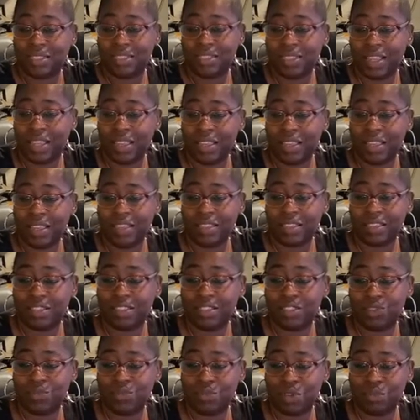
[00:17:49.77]
they can get the
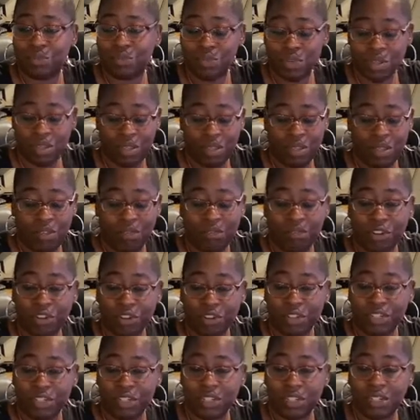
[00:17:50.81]
student
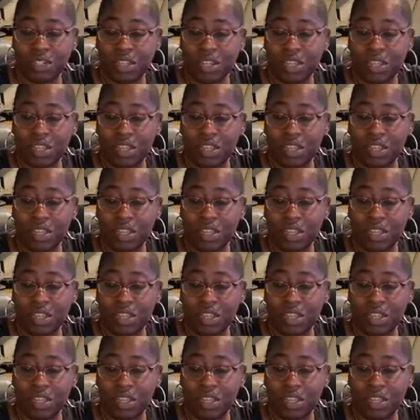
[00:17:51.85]
version,